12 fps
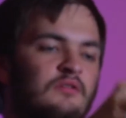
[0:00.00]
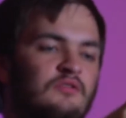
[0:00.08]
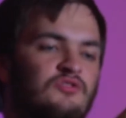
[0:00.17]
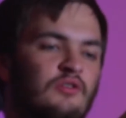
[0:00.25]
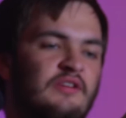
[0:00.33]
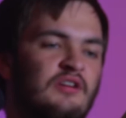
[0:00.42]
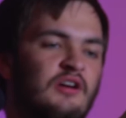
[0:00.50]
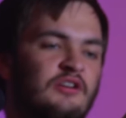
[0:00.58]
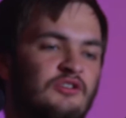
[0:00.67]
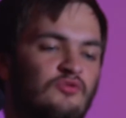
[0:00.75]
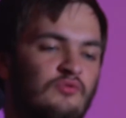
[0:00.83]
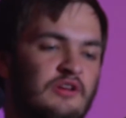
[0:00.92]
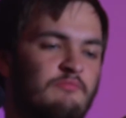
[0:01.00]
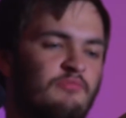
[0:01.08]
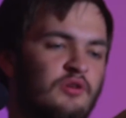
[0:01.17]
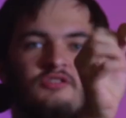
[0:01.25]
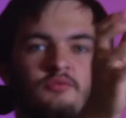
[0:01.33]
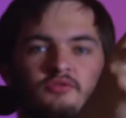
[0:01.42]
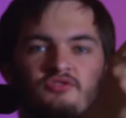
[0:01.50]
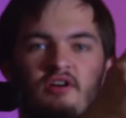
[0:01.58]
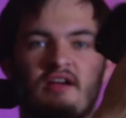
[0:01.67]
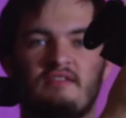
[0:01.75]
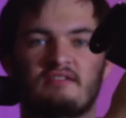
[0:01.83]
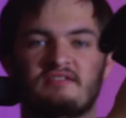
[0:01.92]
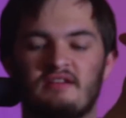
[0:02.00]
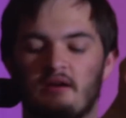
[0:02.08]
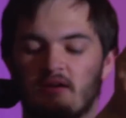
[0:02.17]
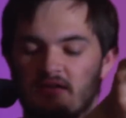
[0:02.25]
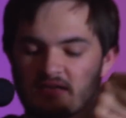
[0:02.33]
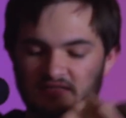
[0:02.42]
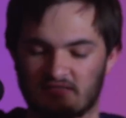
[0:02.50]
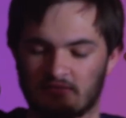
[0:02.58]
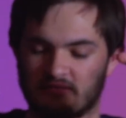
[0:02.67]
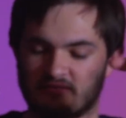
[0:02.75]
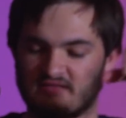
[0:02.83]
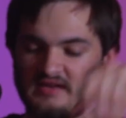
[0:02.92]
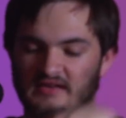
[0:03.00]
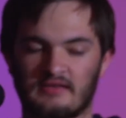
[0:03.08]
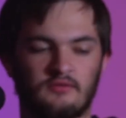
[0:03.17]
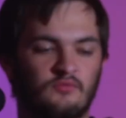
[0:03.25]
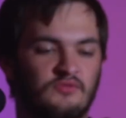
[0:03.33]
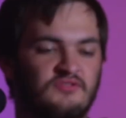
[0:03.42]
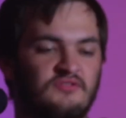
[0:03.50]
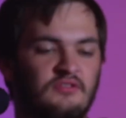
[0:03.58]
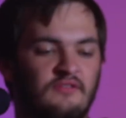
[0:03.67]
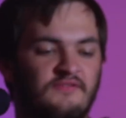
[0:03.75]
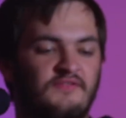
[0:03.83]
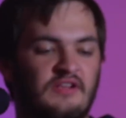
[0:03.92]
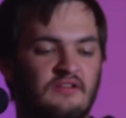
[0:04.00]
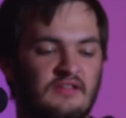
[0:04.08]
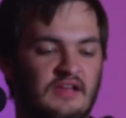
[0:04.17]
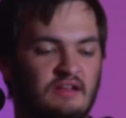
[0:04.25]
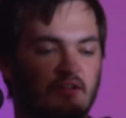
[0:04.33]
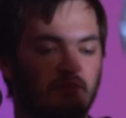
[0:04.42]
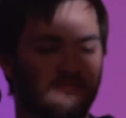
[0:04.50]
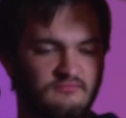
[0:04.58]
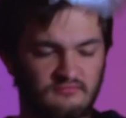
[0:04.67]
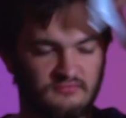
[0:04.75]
Joy-Con grip. So we'll try this out, I guess, in a second. We'll, you know, figure that out.